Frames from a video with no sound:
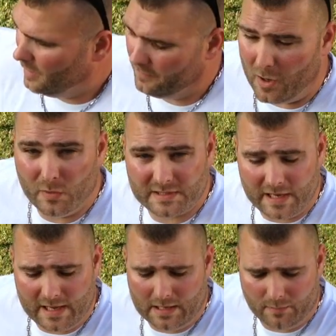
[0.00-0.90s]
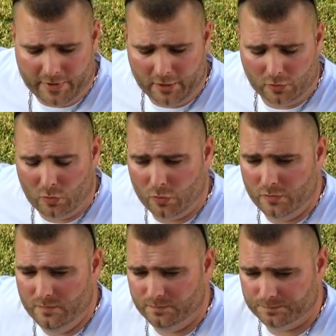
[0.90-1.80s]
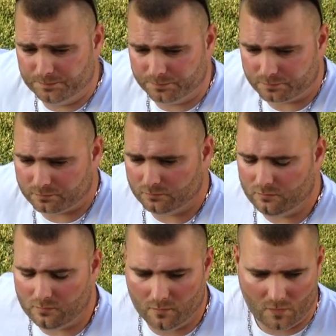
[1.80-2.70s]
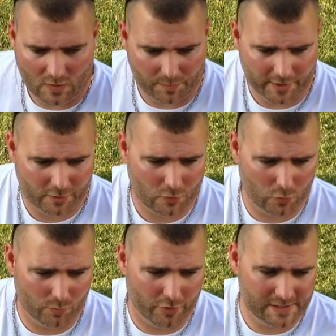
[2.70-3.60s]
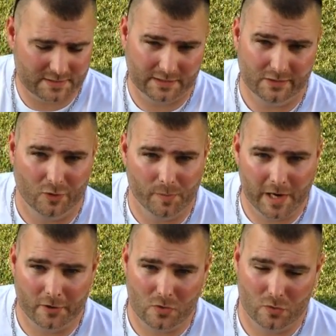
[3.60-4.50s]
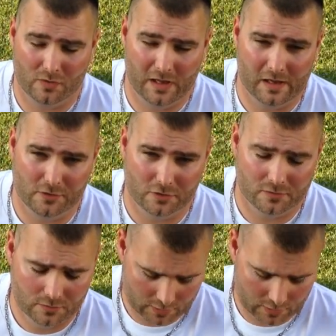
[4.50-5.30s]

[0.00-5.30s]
I've always got paracord, a paracord bracelet or a paracord lanyard.